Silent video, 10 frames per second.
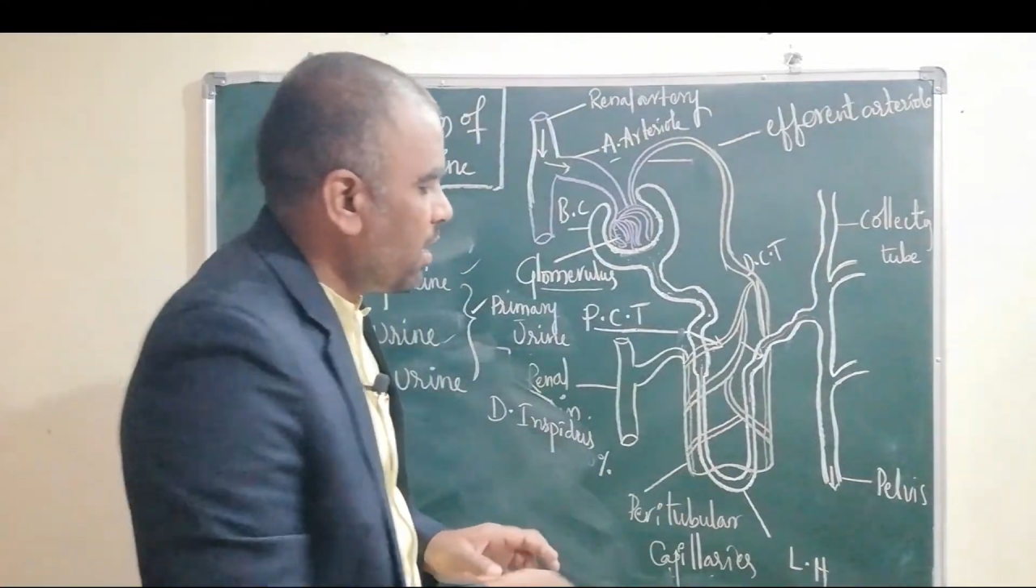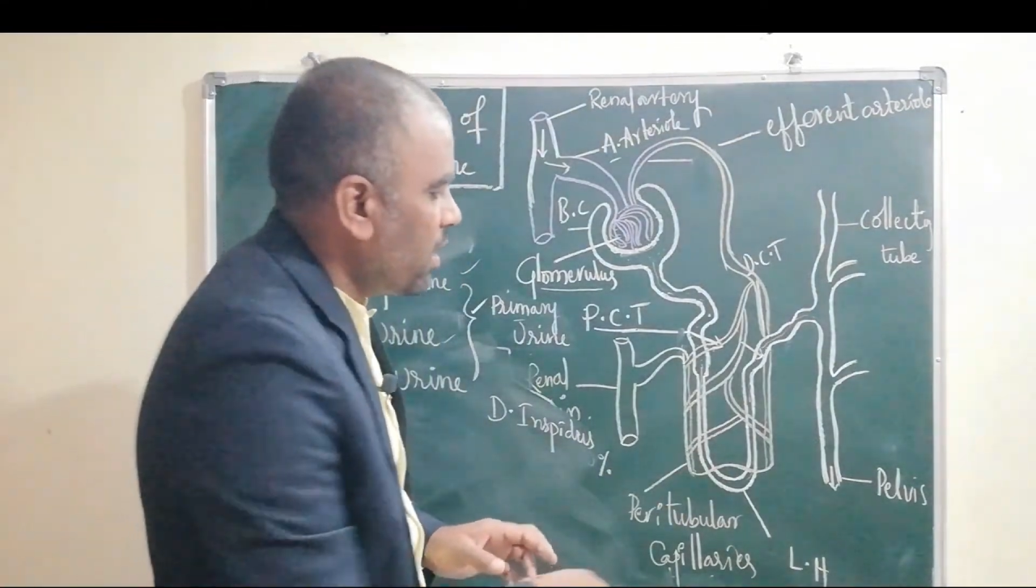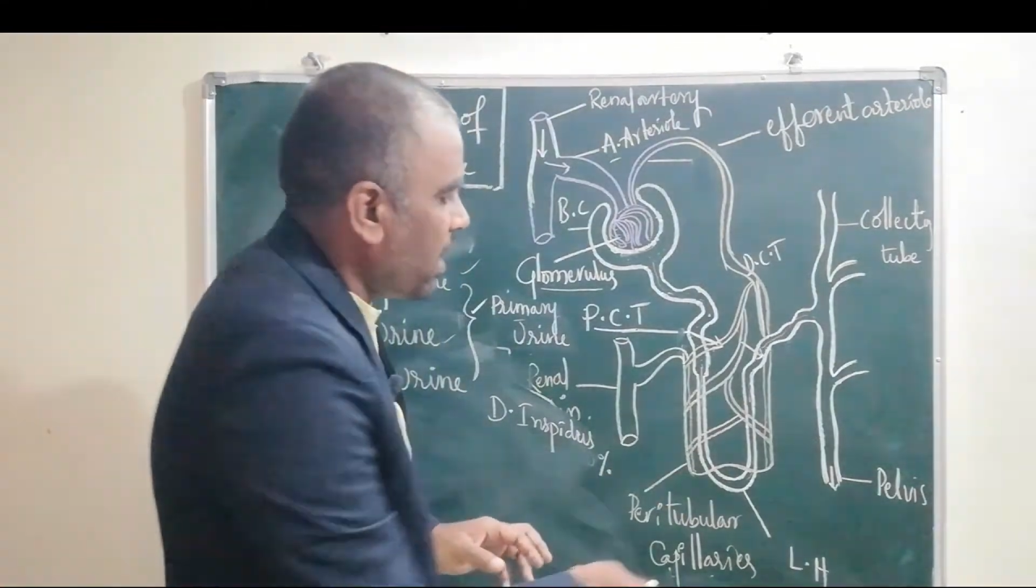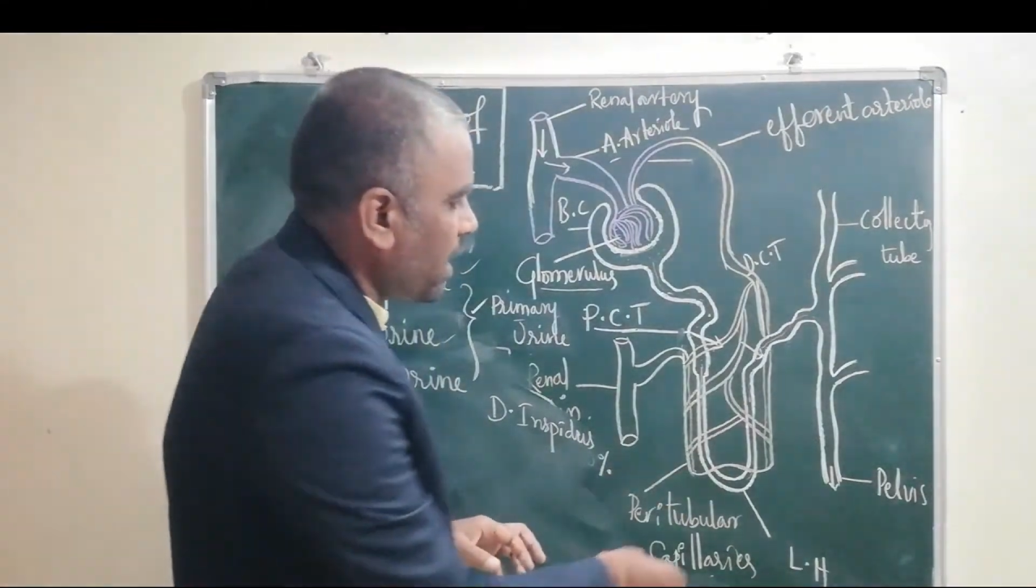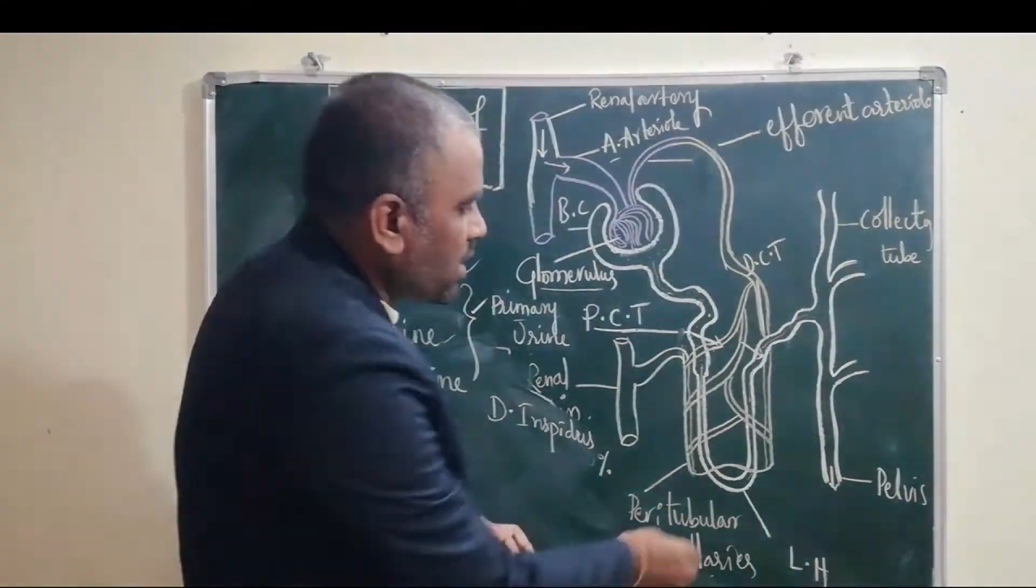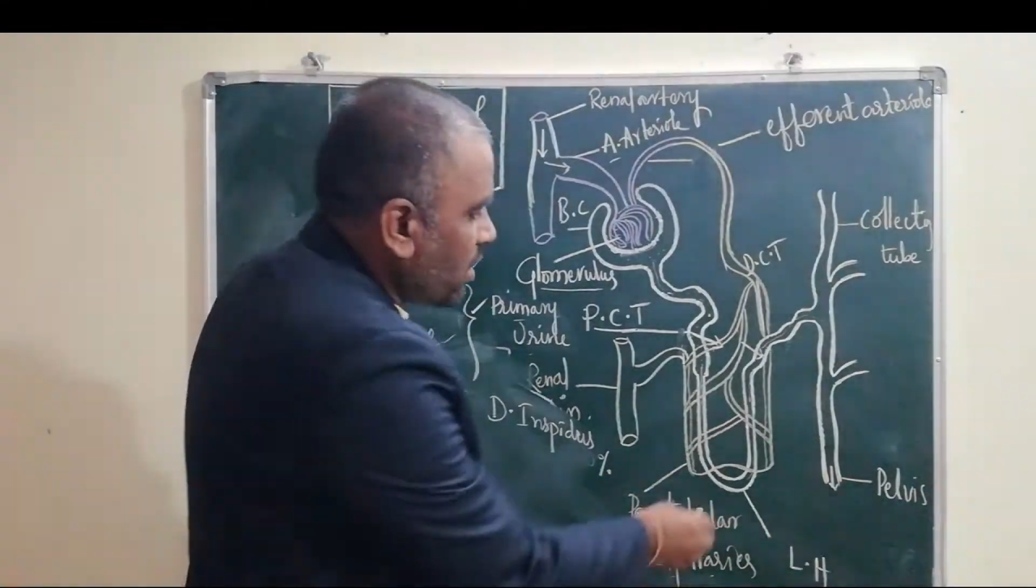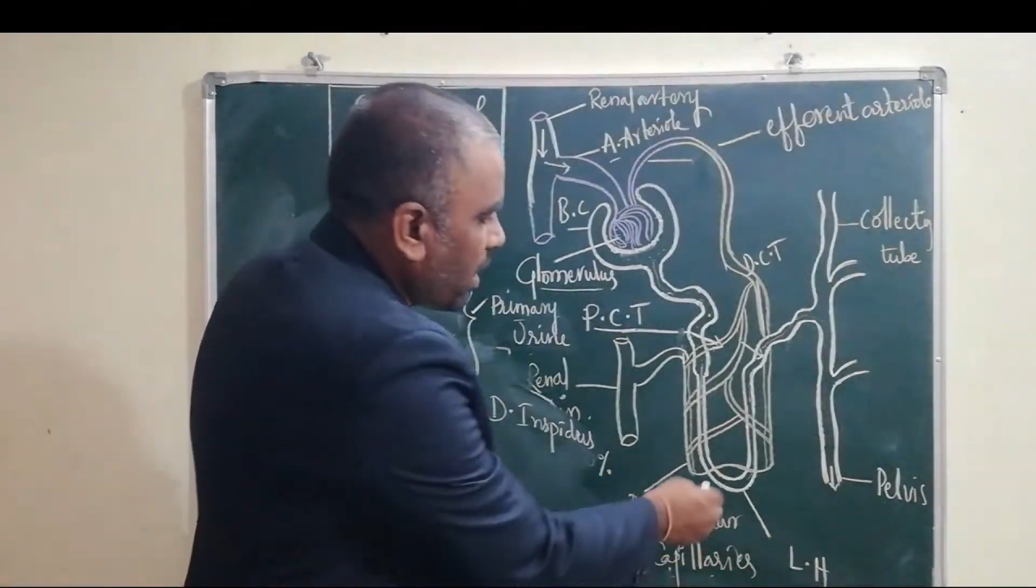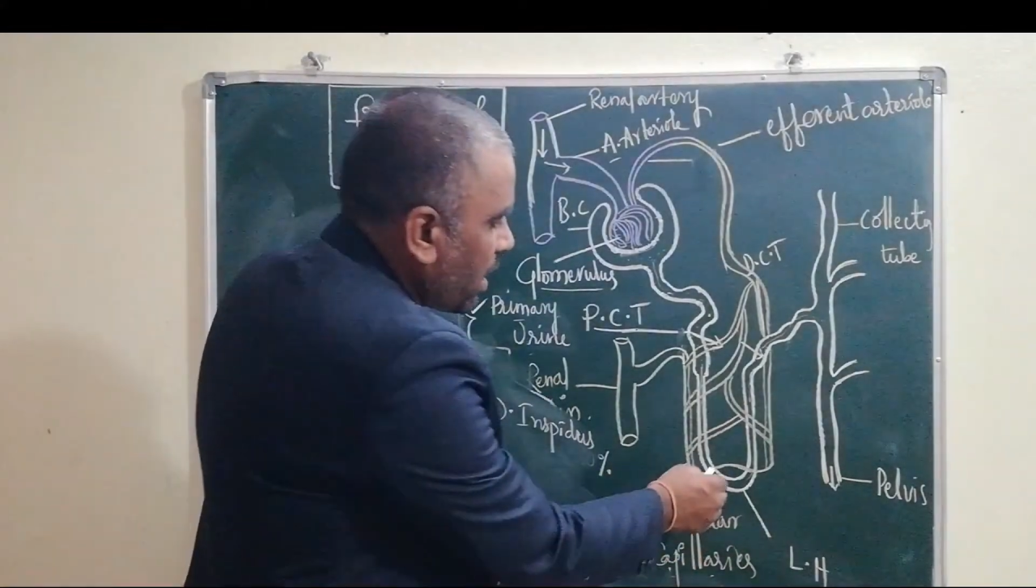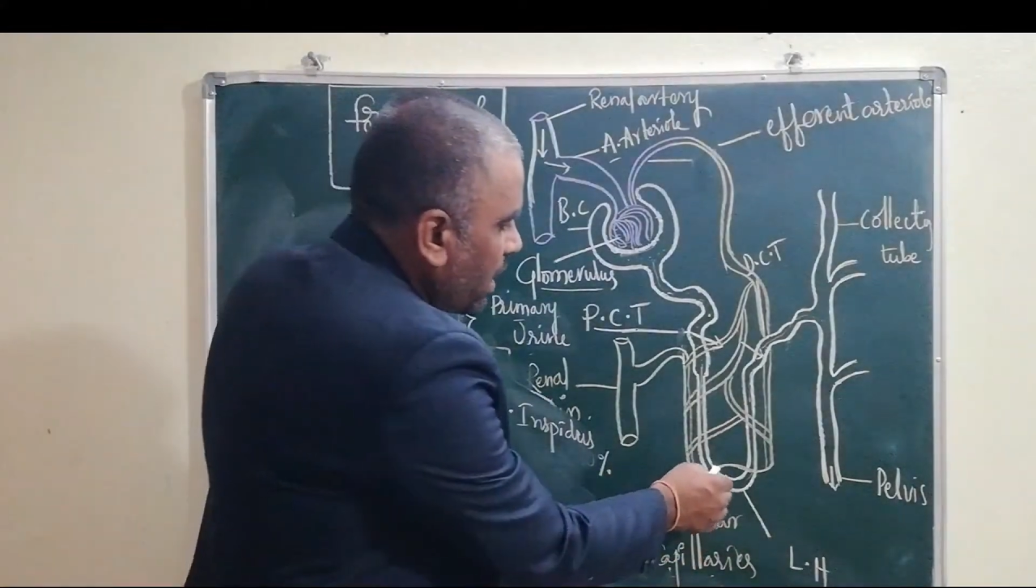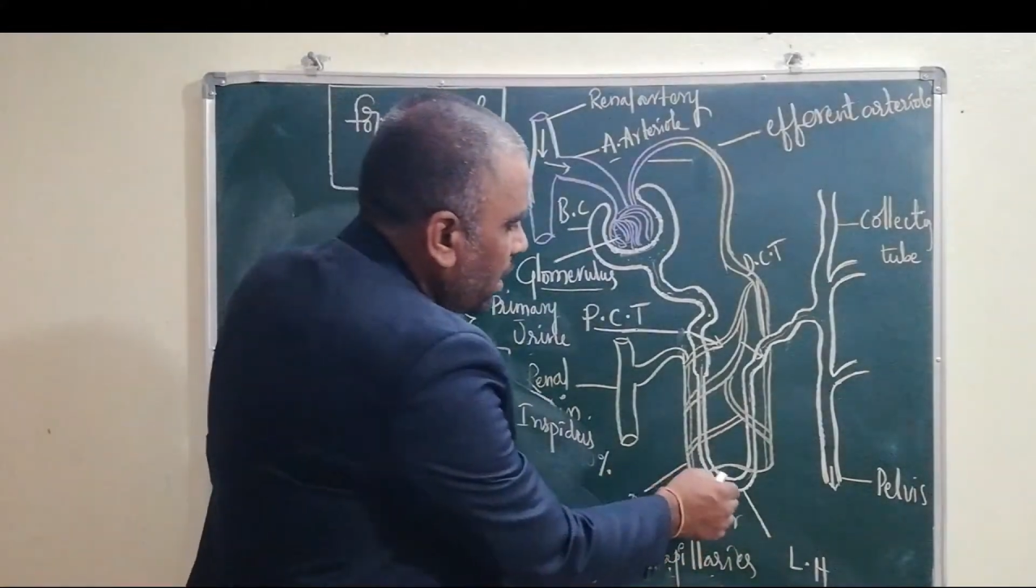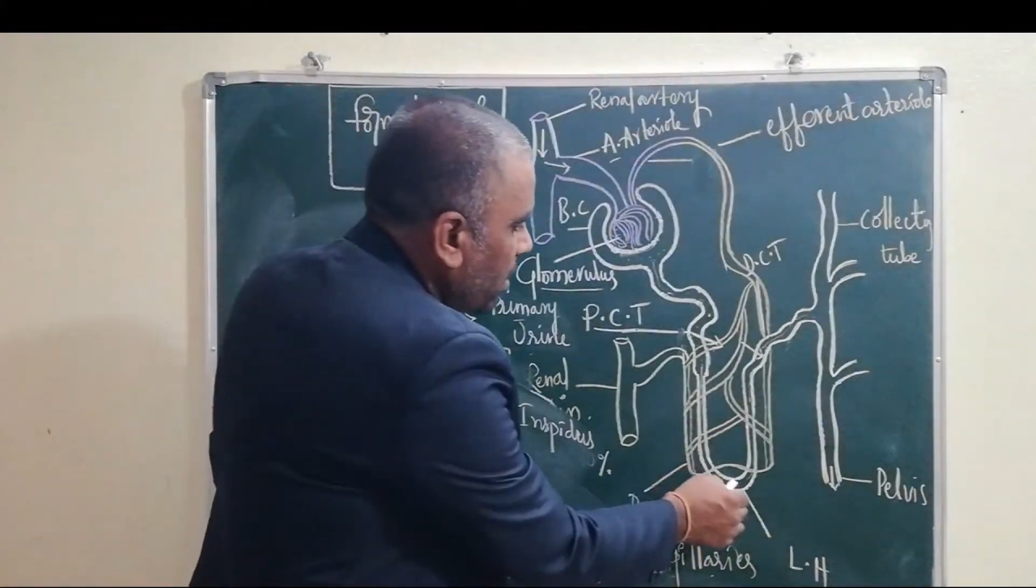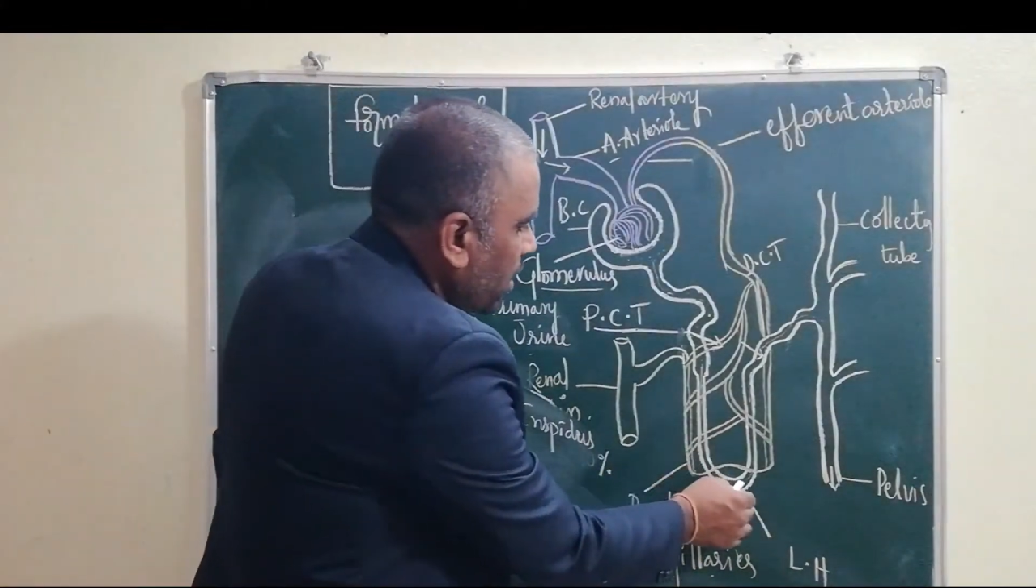Then next again